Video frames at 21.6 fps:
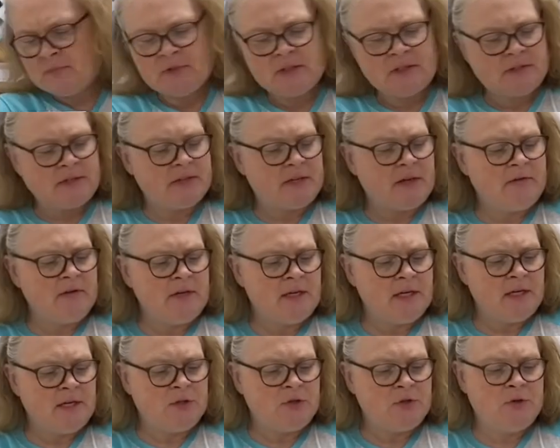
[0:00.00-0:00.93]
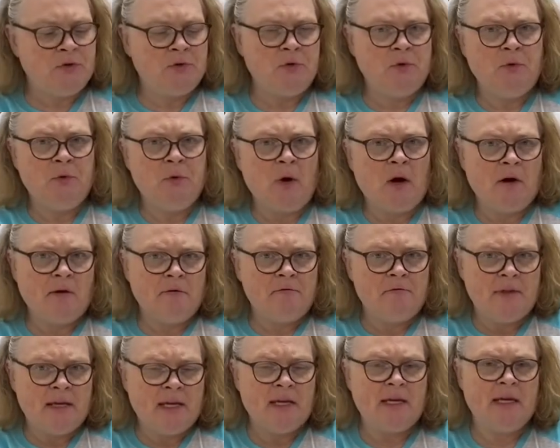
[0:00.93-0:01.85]
72 of
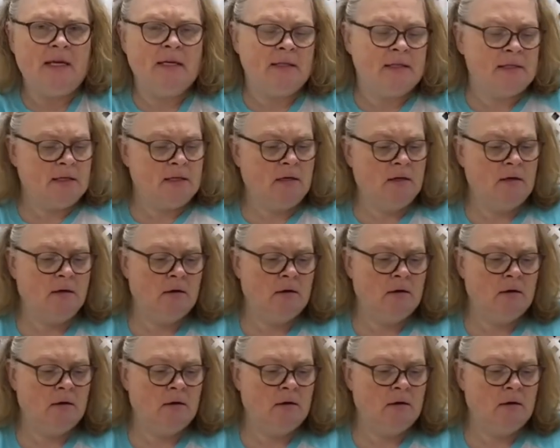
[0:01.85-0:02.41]
these